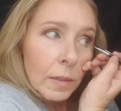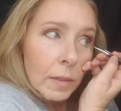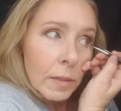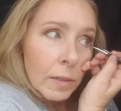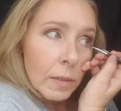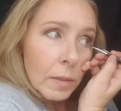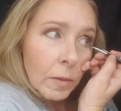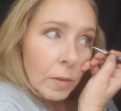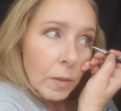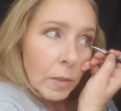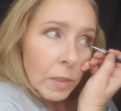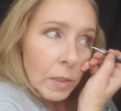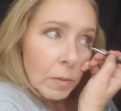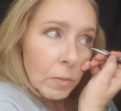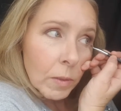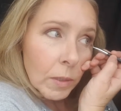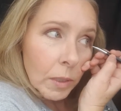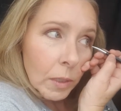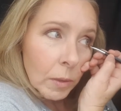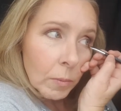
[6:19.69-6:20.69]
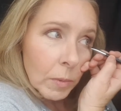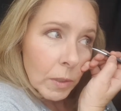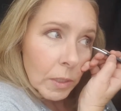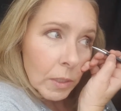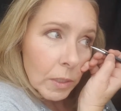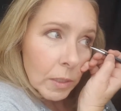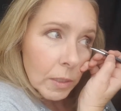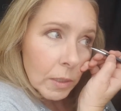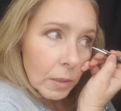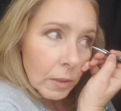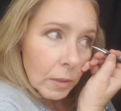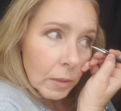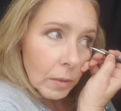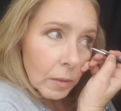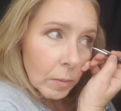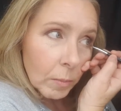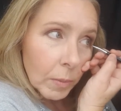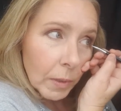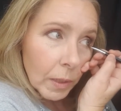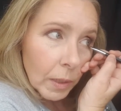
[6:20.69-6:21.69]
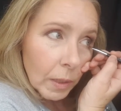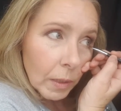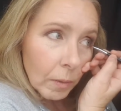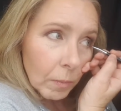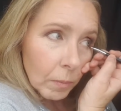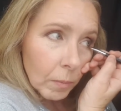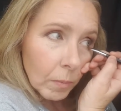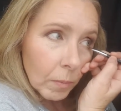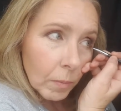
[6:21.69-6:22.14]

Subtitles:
So you just want to come in just a little bit,